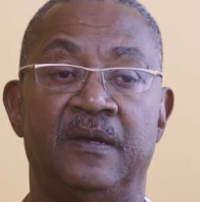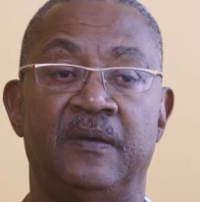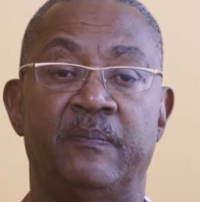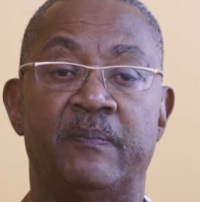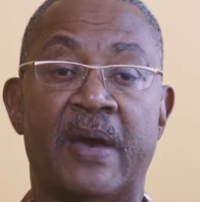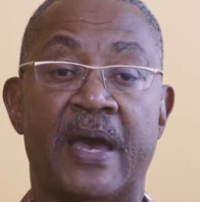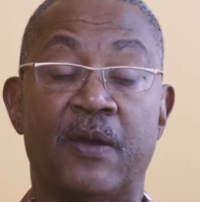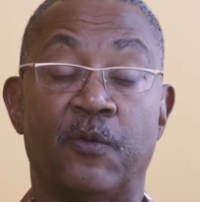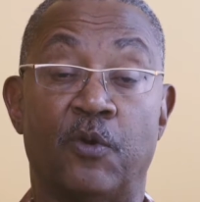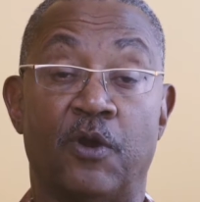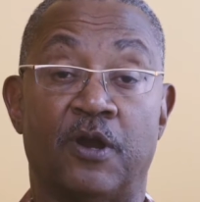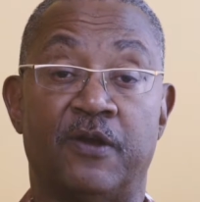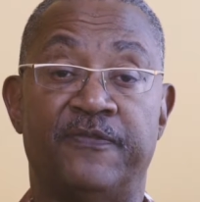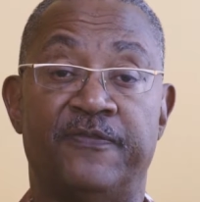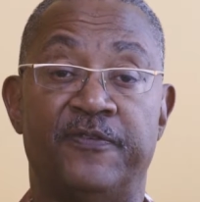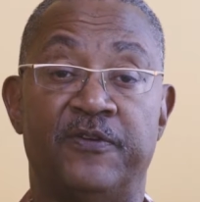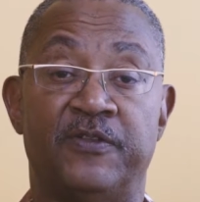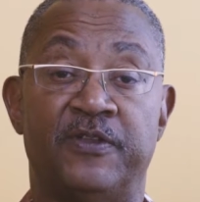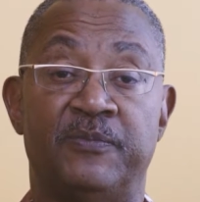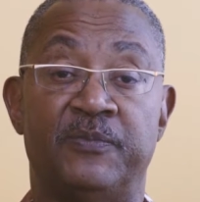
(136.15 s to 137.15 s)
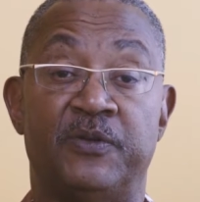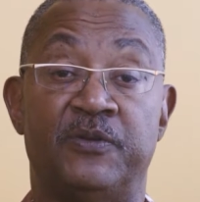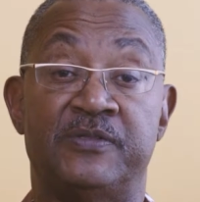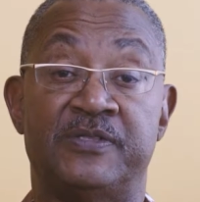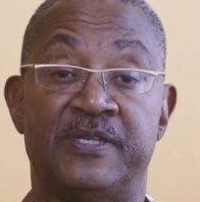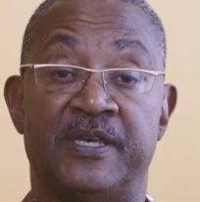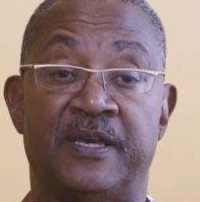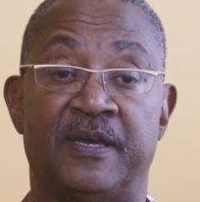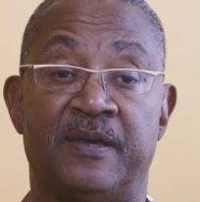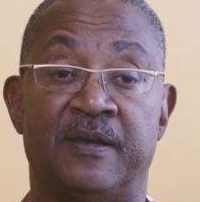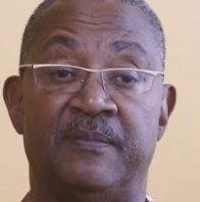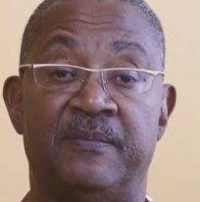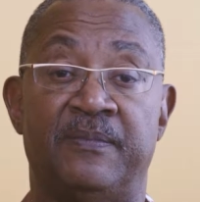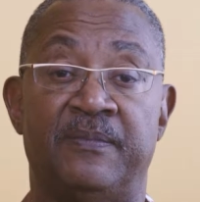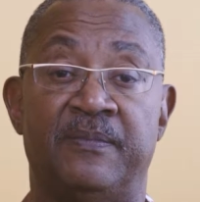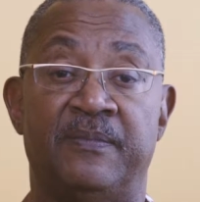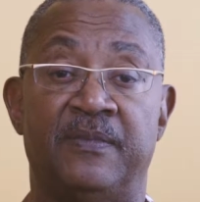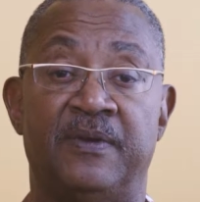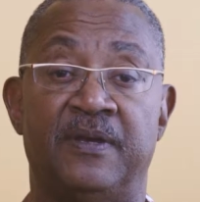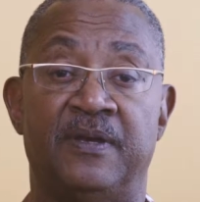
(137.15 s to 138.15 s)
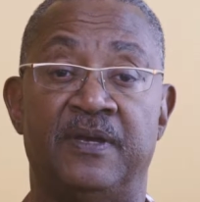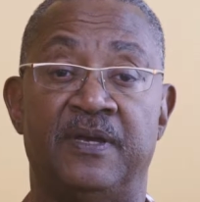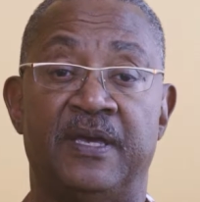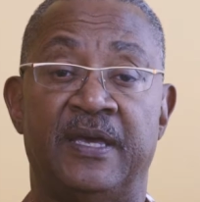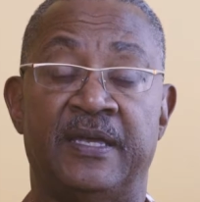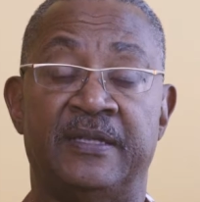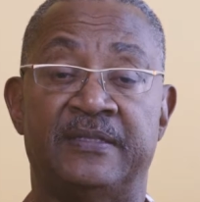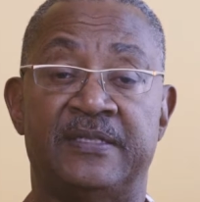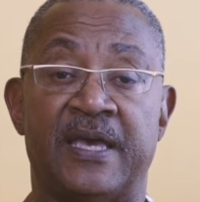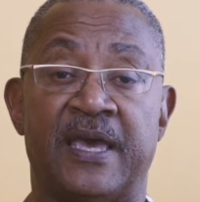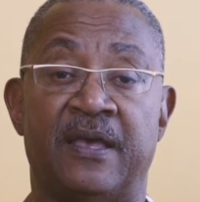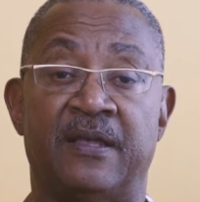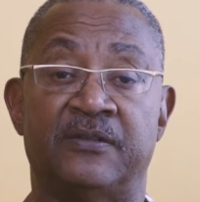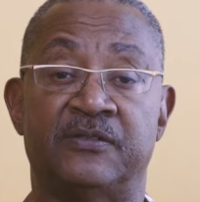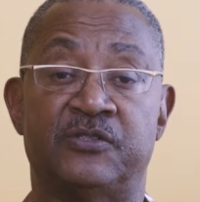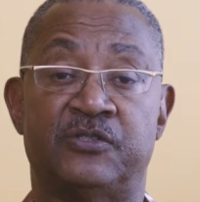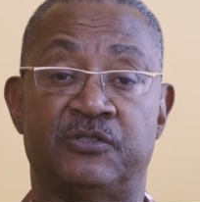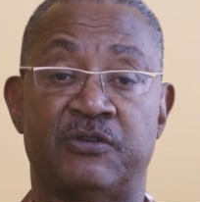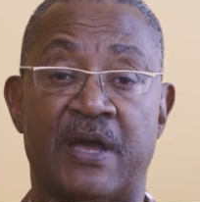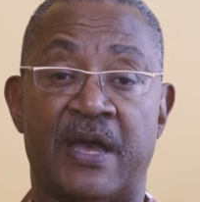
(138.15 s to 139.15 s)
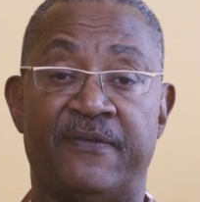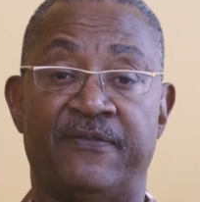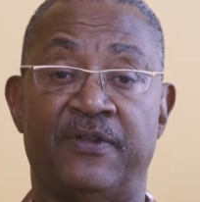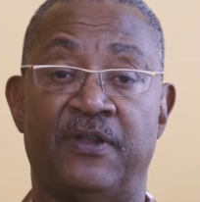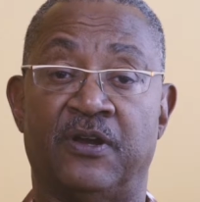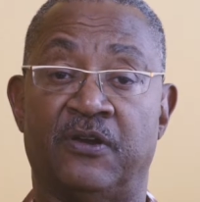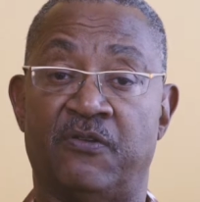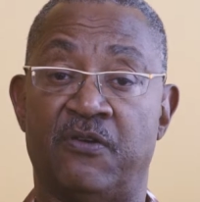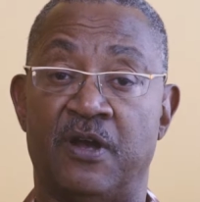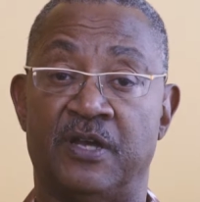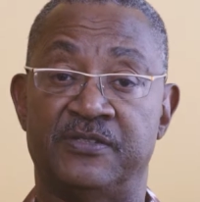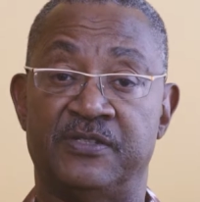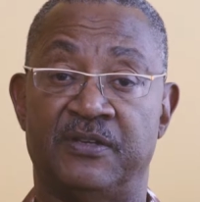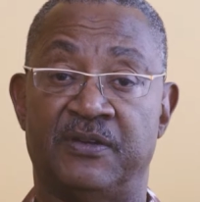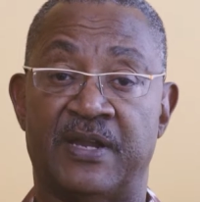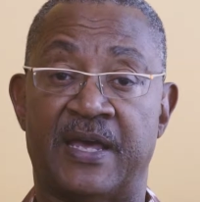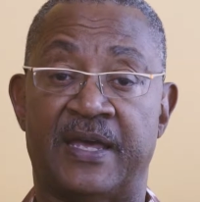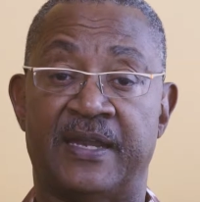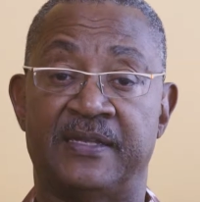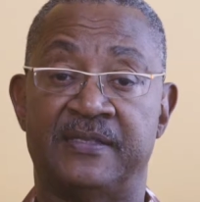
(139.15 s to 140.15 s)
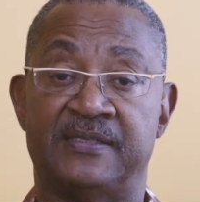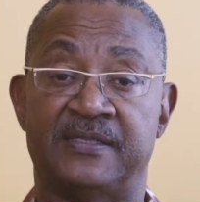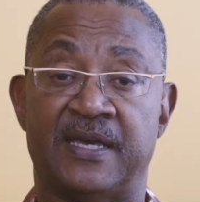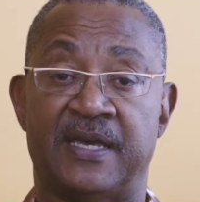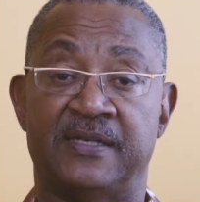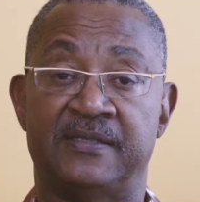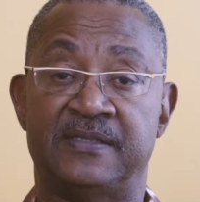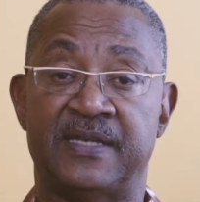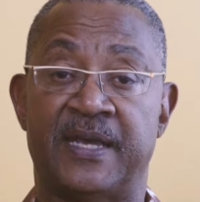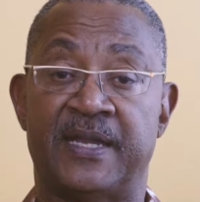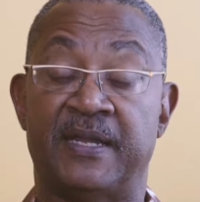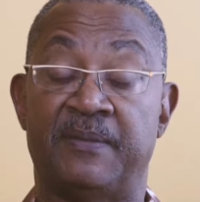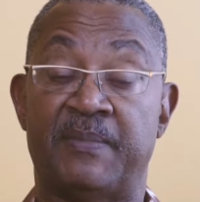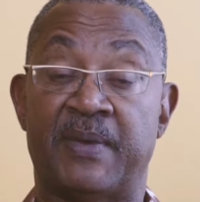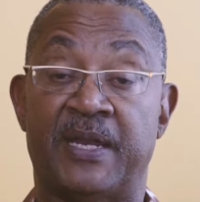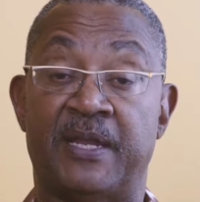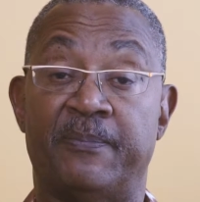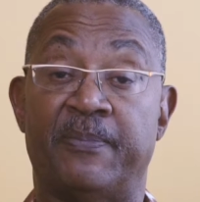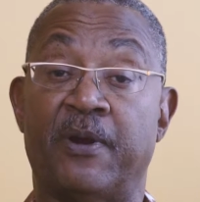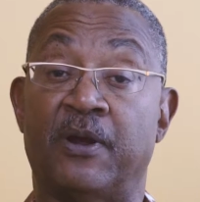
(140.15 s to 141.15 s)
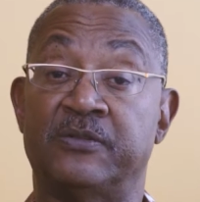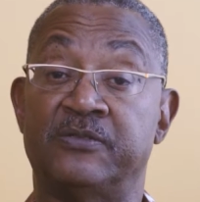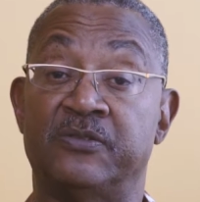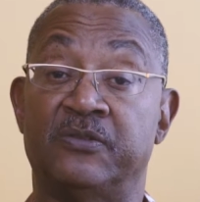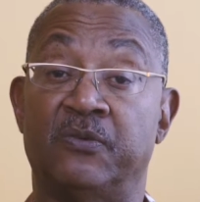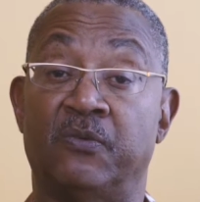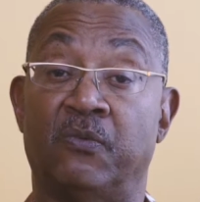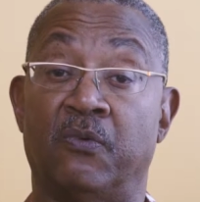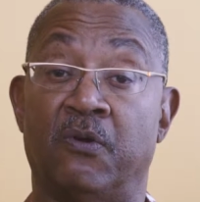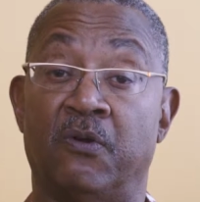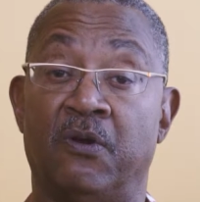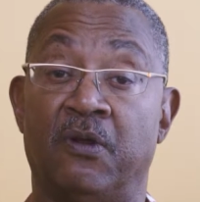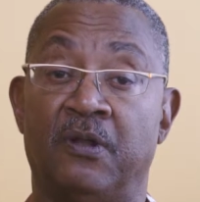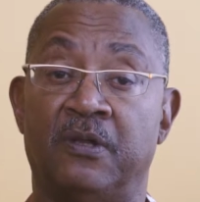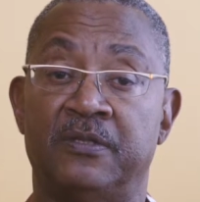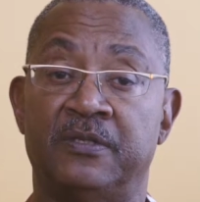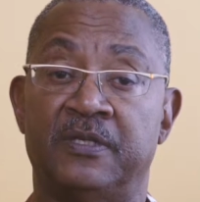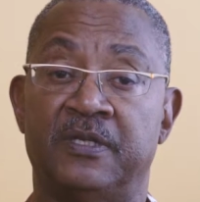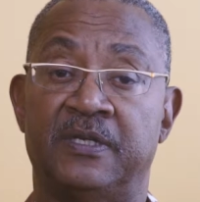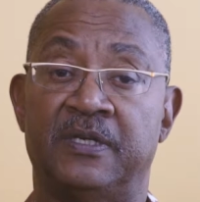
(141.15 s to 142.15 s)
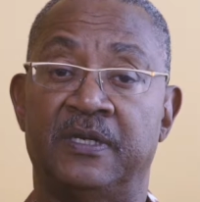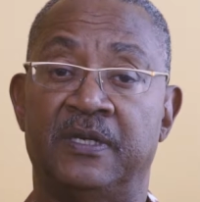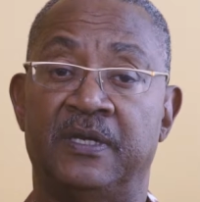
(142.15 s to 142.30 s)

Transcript: My work for the museum entails travel across the United States and in many parts of the world.